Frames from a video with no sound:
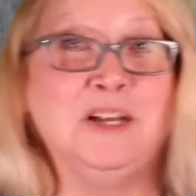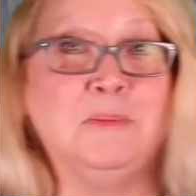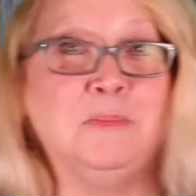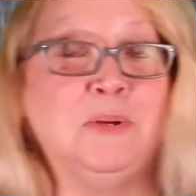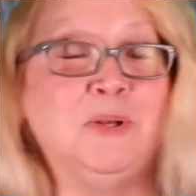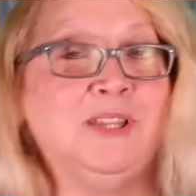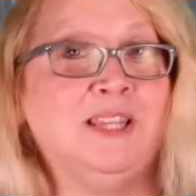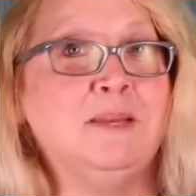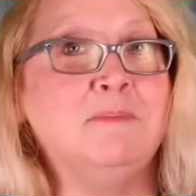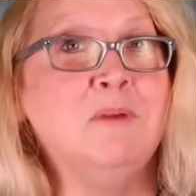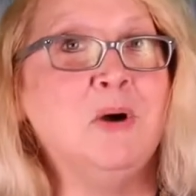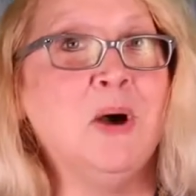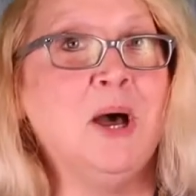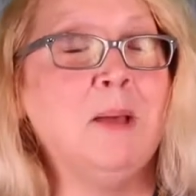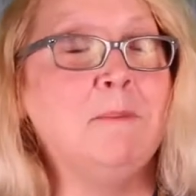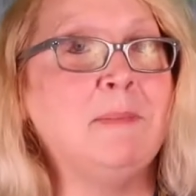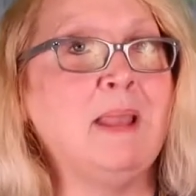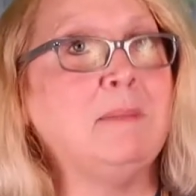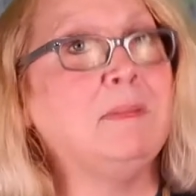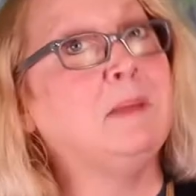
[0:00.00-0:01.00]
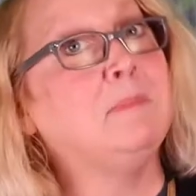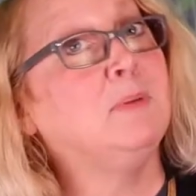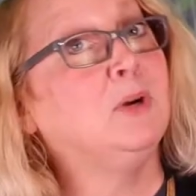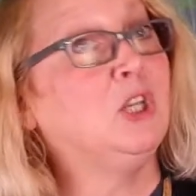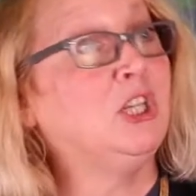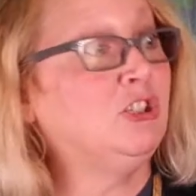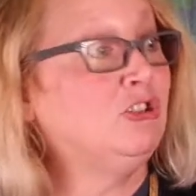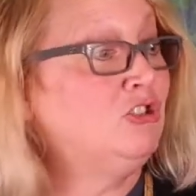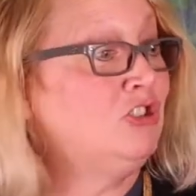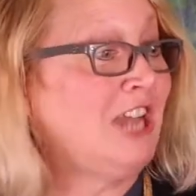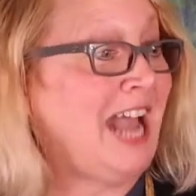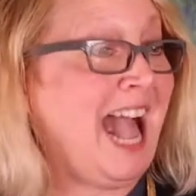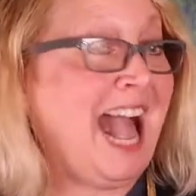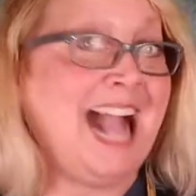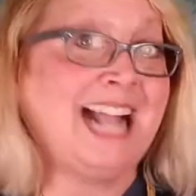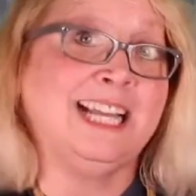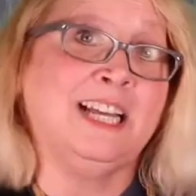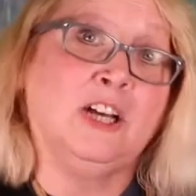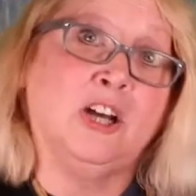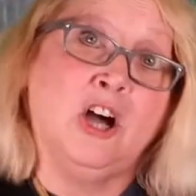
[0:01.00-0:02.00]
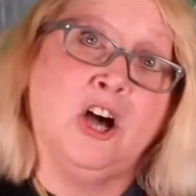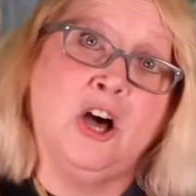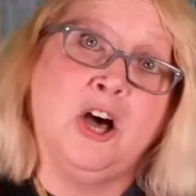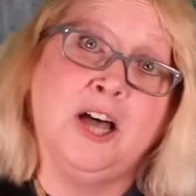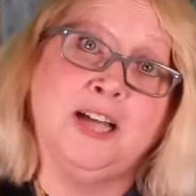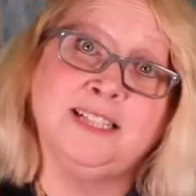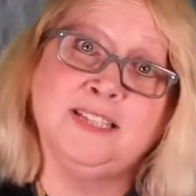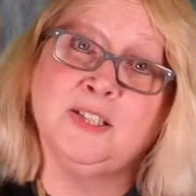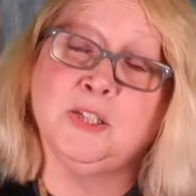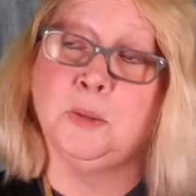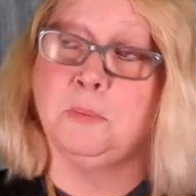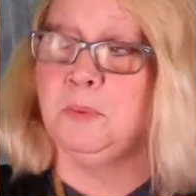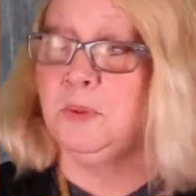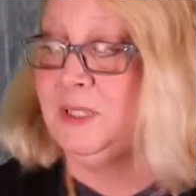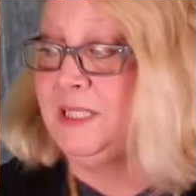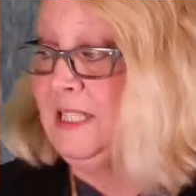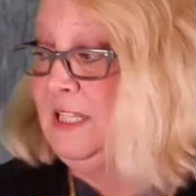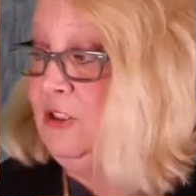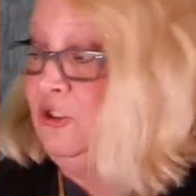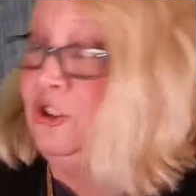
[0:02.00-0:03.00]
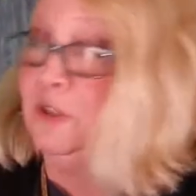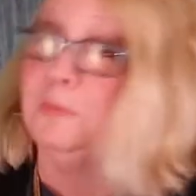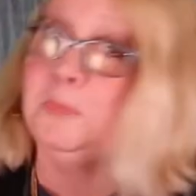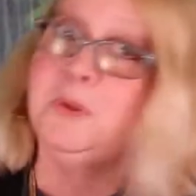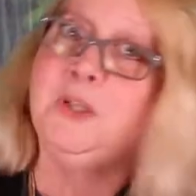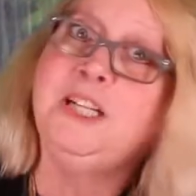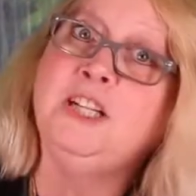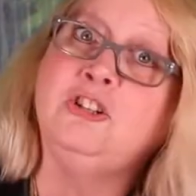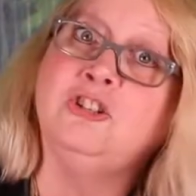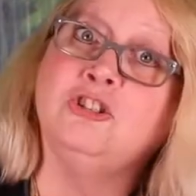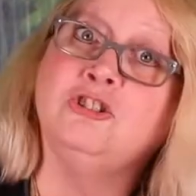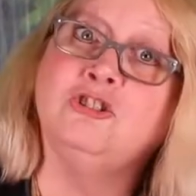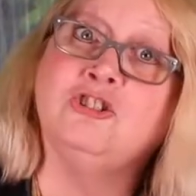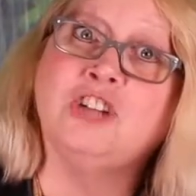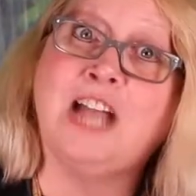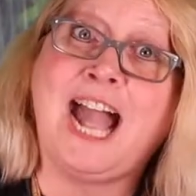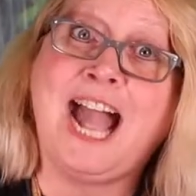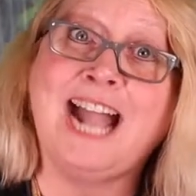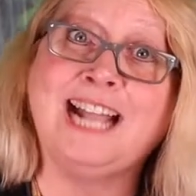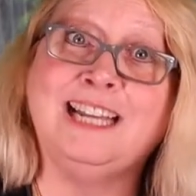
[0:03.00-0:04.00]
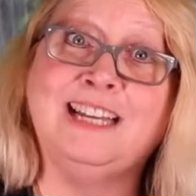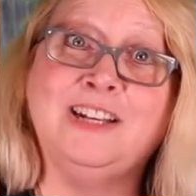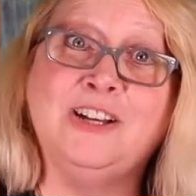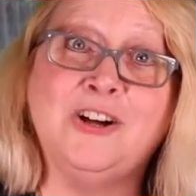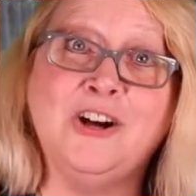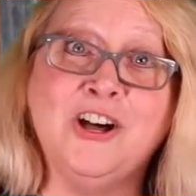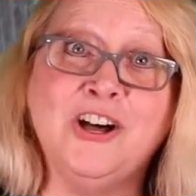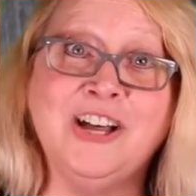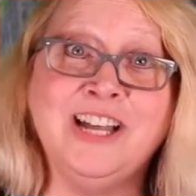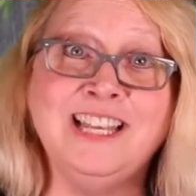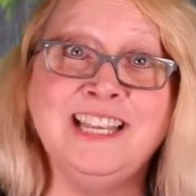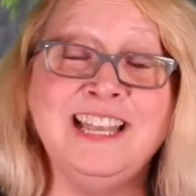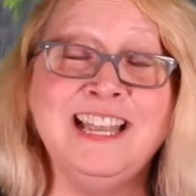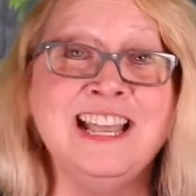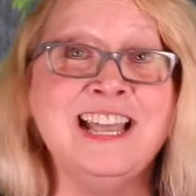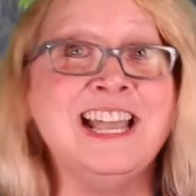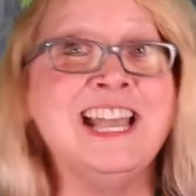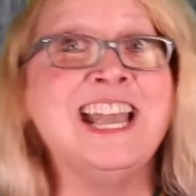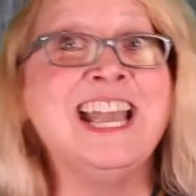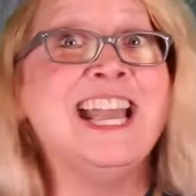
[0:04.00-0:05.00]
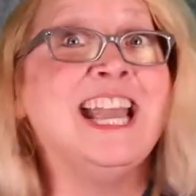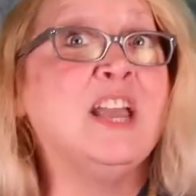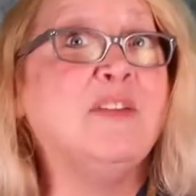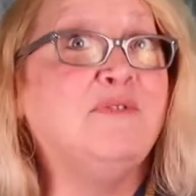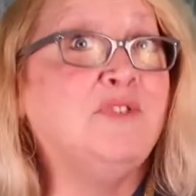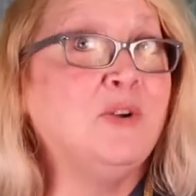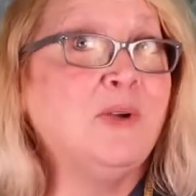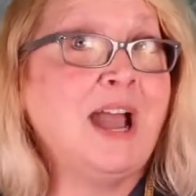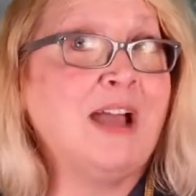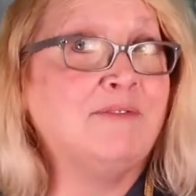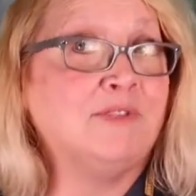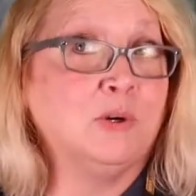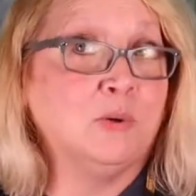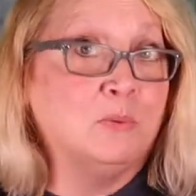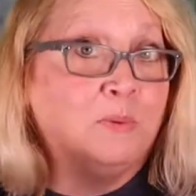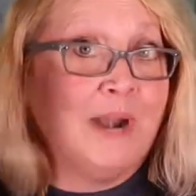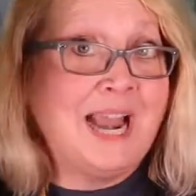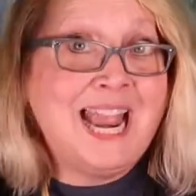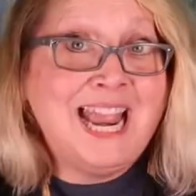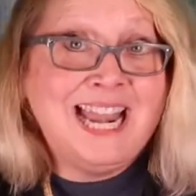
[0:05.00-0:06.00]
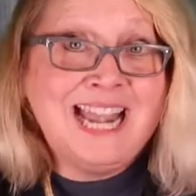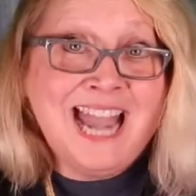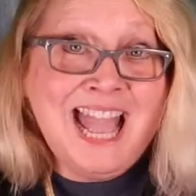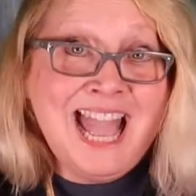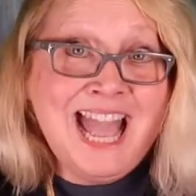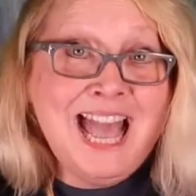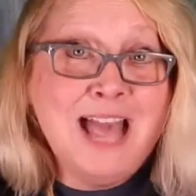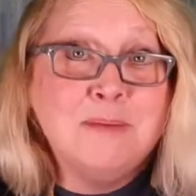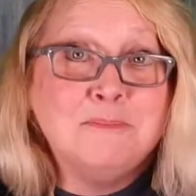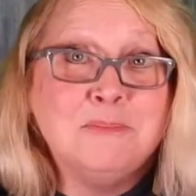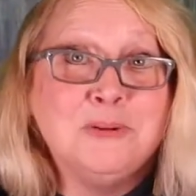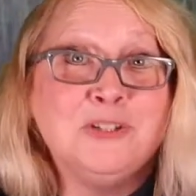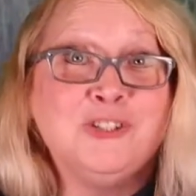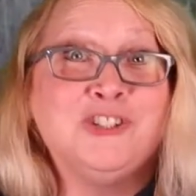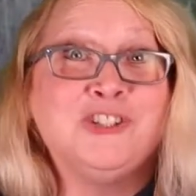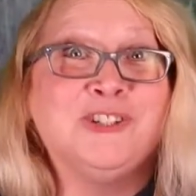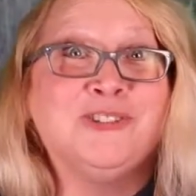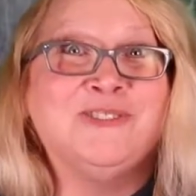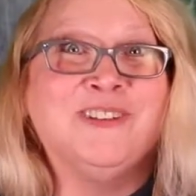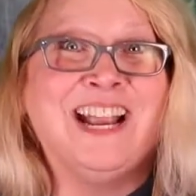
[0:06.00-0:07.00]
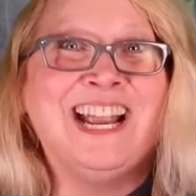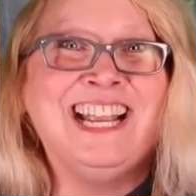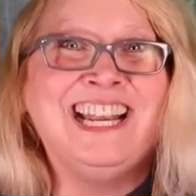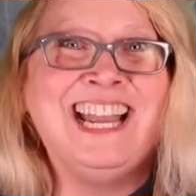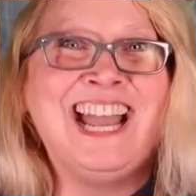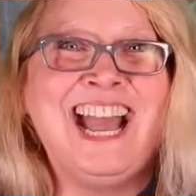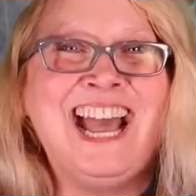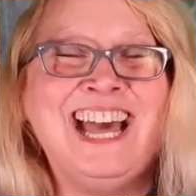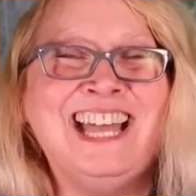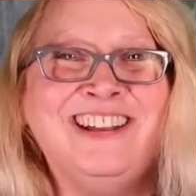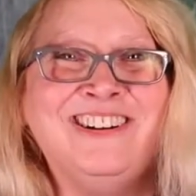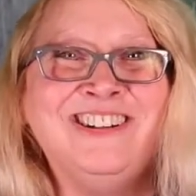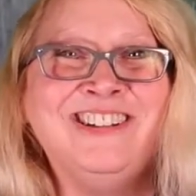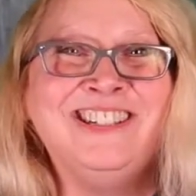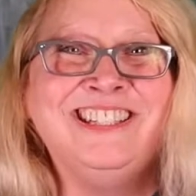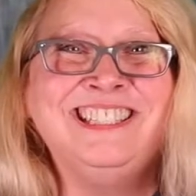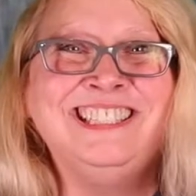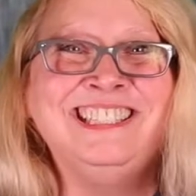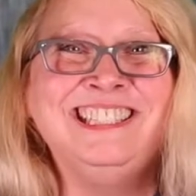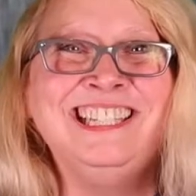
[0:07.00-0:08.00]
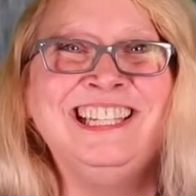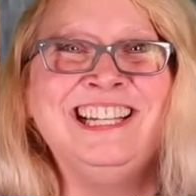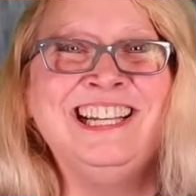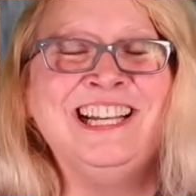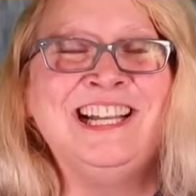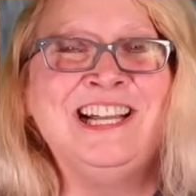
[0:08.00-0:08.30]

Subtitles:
Put them on. Maybe put a jacket on, so pretend you're putting your jacket on. If you have a rain hat, put your rain hat on.